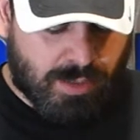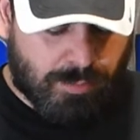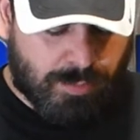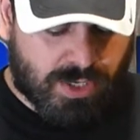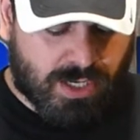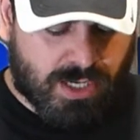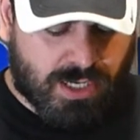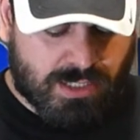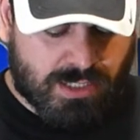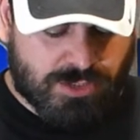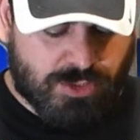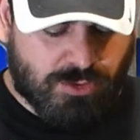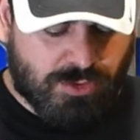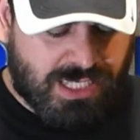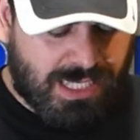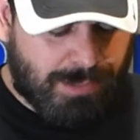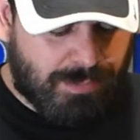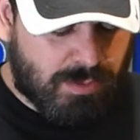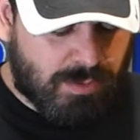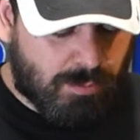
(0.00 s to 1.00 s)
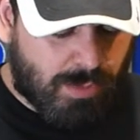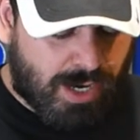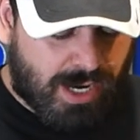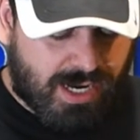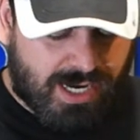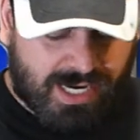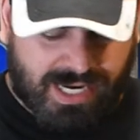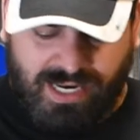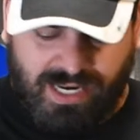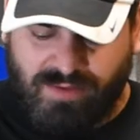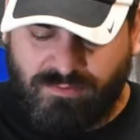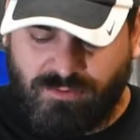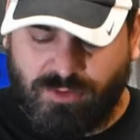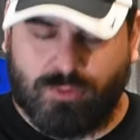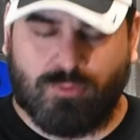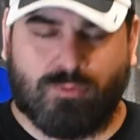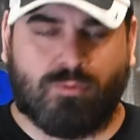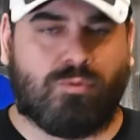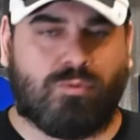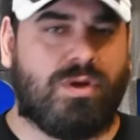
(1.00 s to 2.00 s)
But do keep in mind, if
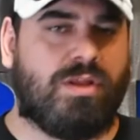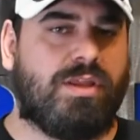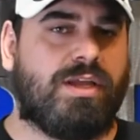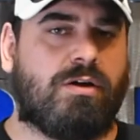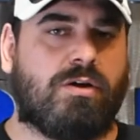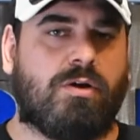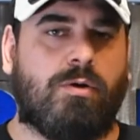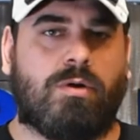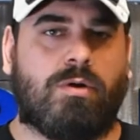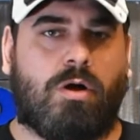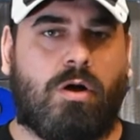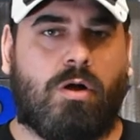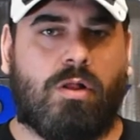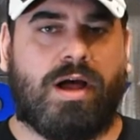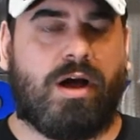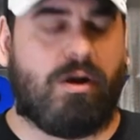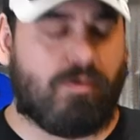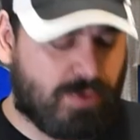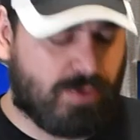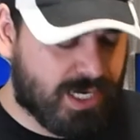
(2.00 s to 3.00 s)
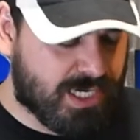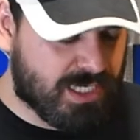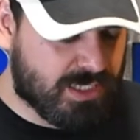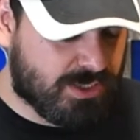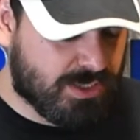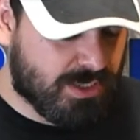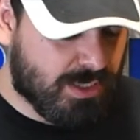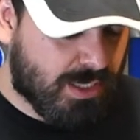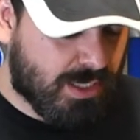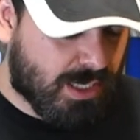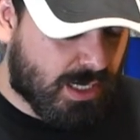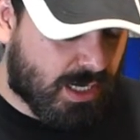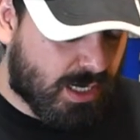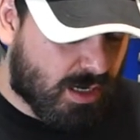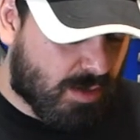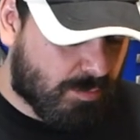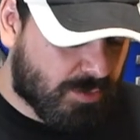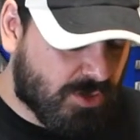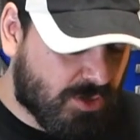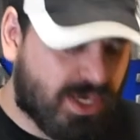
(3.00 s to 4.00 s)
you really are going all out race,
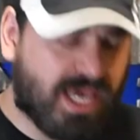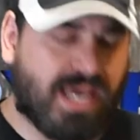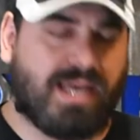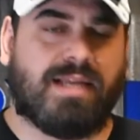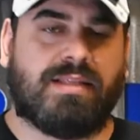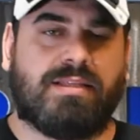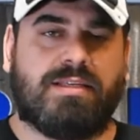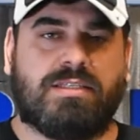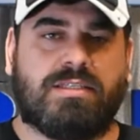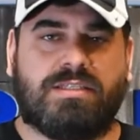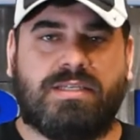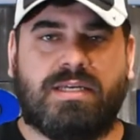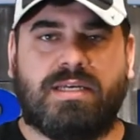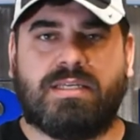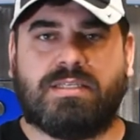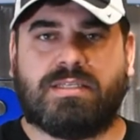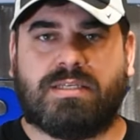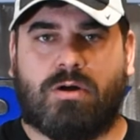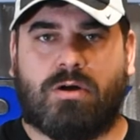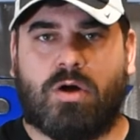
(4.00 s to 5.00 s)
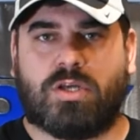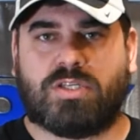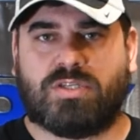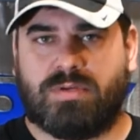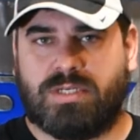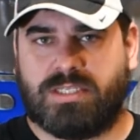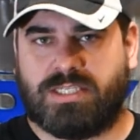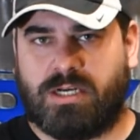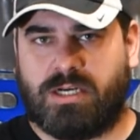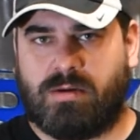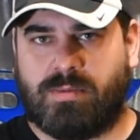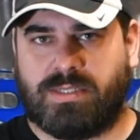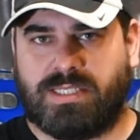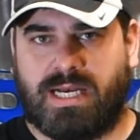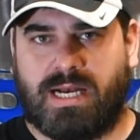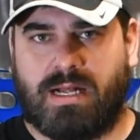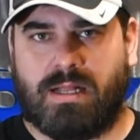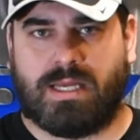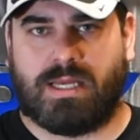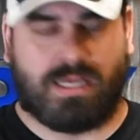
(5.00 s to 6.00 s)
you can get this disc also in
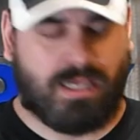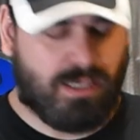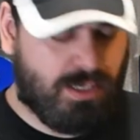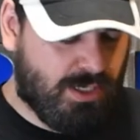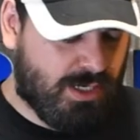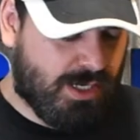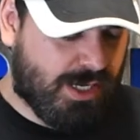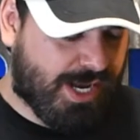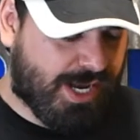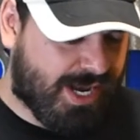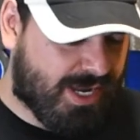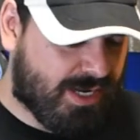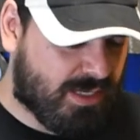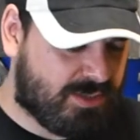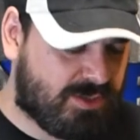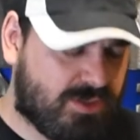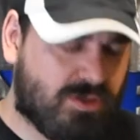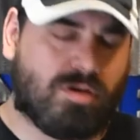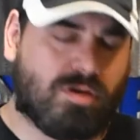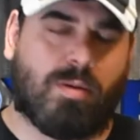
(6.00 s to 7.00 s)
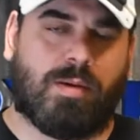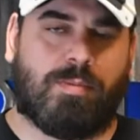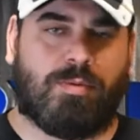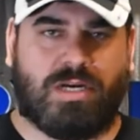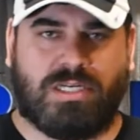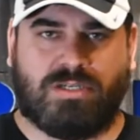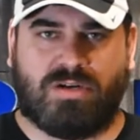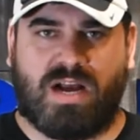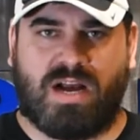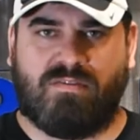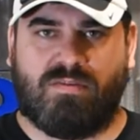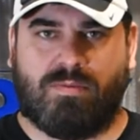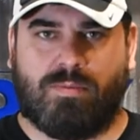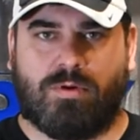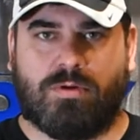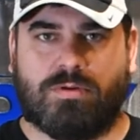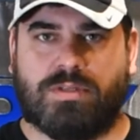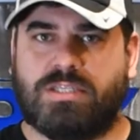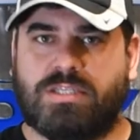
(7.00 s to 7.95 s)
cerametallic, and it's still going to be pretty drivable.